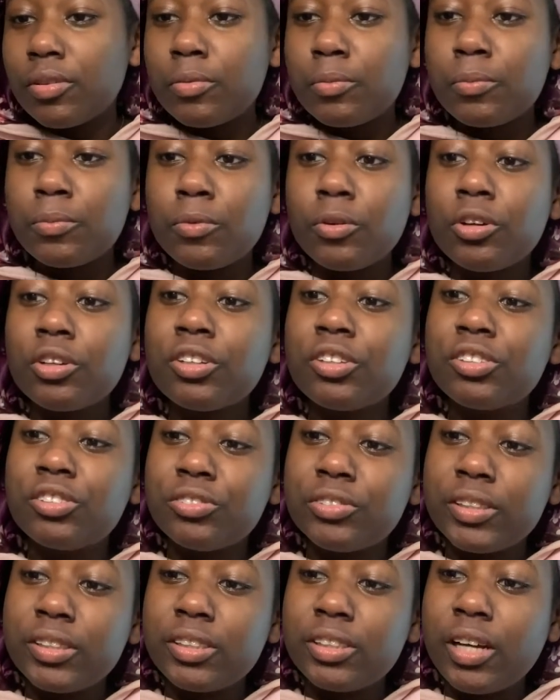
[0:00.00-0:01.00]
water
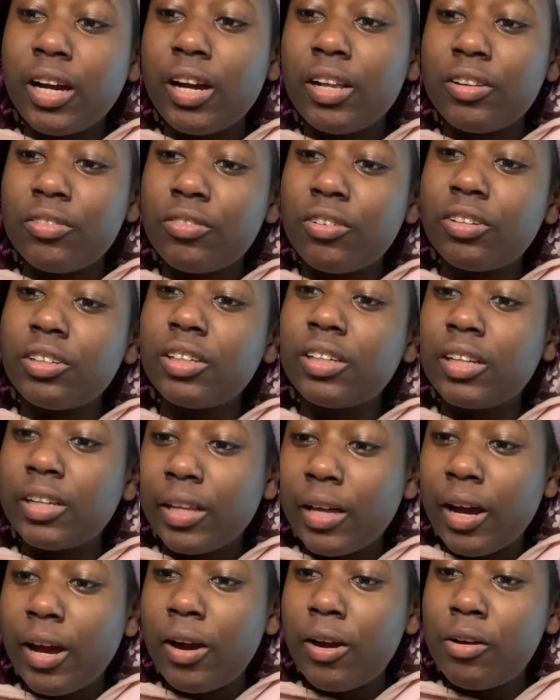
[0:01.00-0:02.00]
drenched hyaluronic
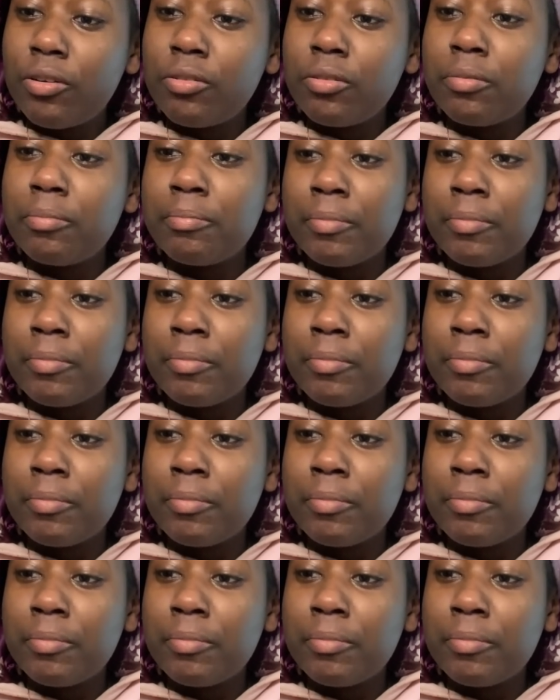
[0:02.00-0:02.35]
cloud